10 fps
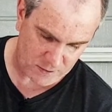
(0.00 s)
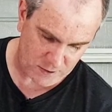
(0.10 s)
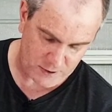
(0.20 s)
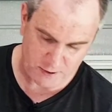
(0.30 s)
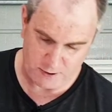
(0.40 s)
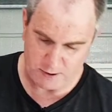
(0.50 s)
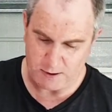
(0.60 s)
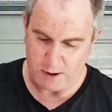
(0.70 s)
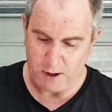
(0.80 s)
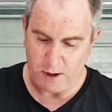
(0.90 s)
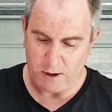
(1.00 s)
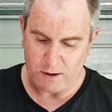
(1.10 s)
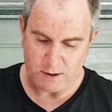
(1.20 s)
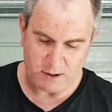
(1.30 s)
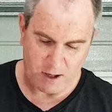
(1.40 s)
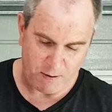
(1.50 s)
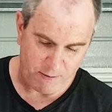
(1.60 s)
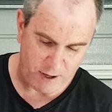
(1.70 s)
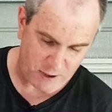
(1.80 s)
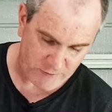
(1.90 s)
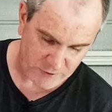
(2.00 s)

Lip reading: at the same amount every